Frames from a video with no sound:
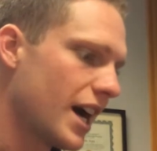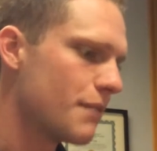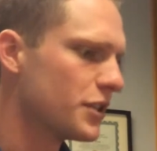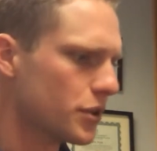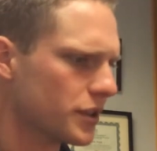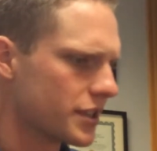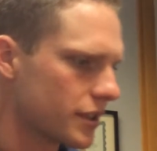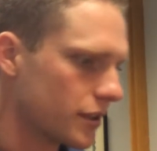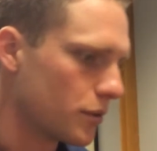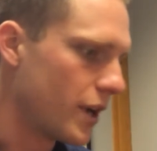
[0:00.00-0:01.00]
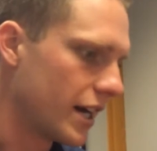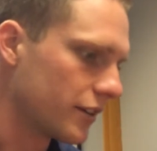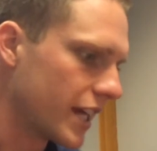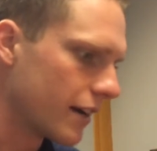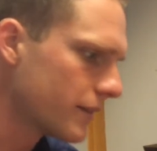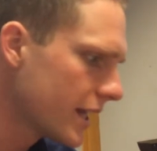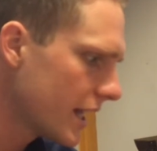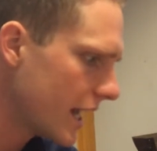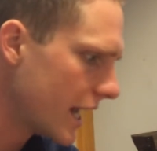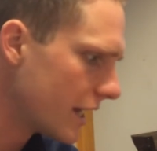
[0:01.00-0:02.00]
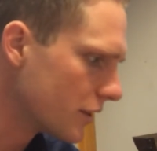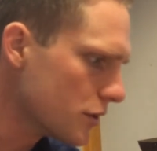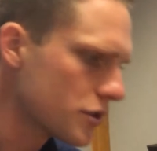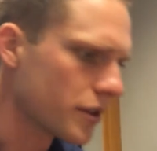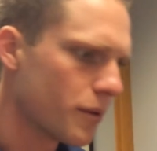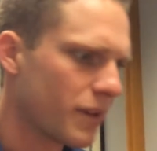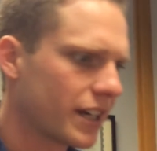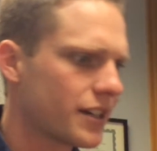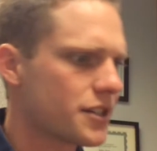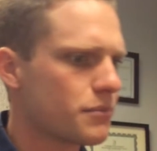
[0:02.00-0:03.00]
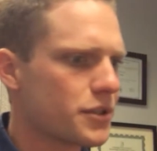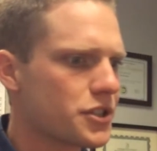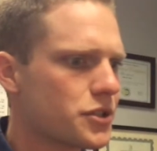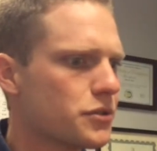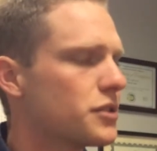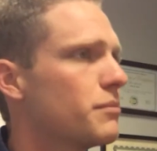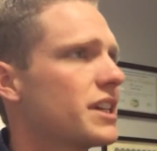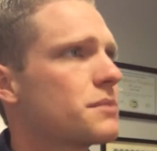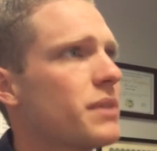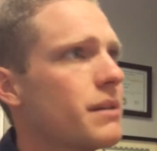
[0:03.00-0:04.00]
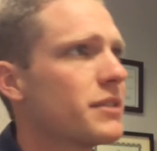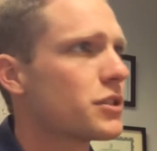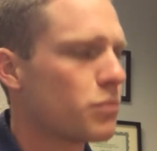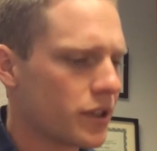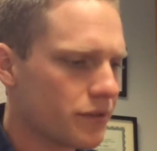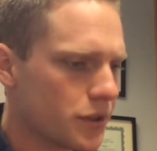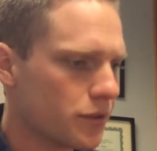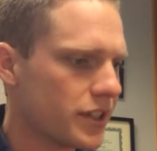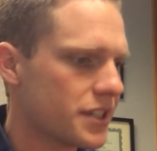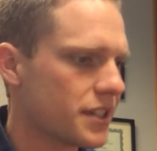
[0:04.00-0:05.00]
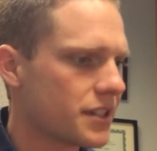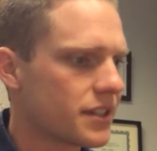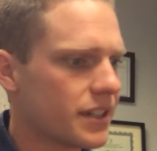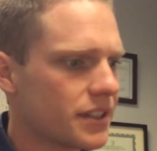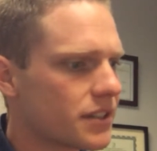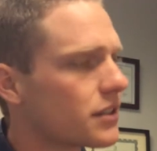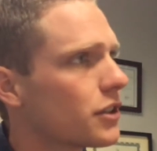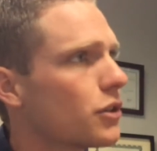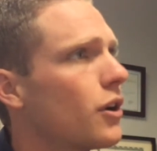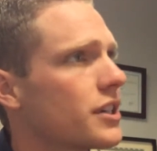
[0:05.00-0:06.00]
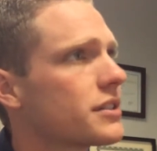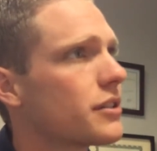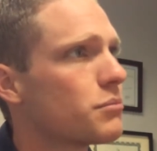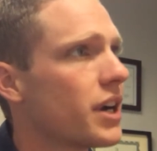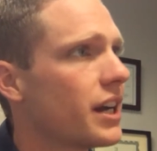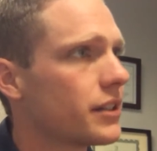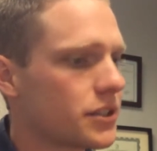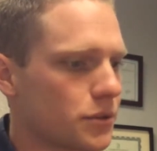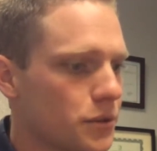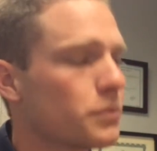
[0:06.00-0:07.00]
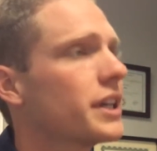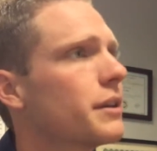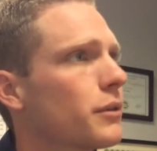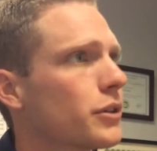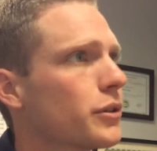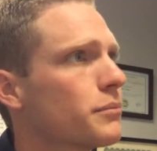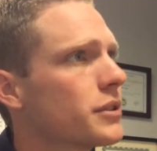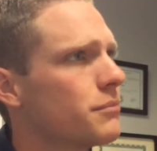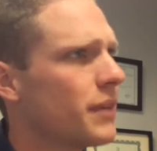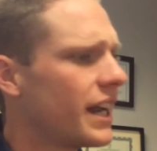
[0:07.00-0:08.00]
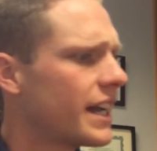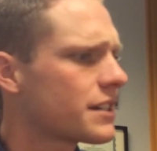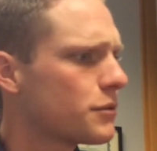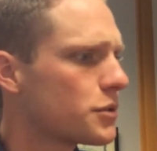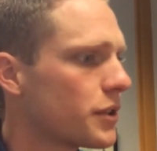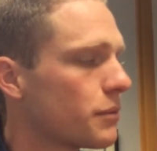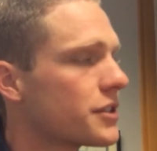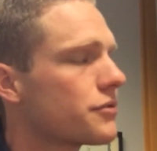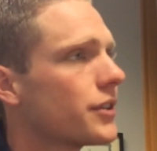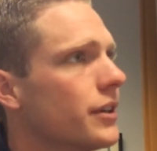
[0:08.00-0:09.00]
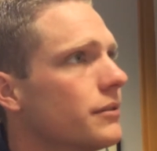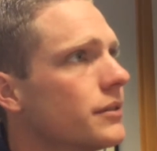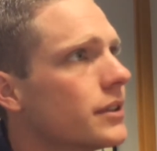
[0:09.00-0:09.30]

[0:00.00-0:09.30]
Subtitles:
I've been doing this a little while now, and usually when my customers choose the base payment is one of two reasons. It's the cost of the products or the way they were grouped. May I ask which one it was for you?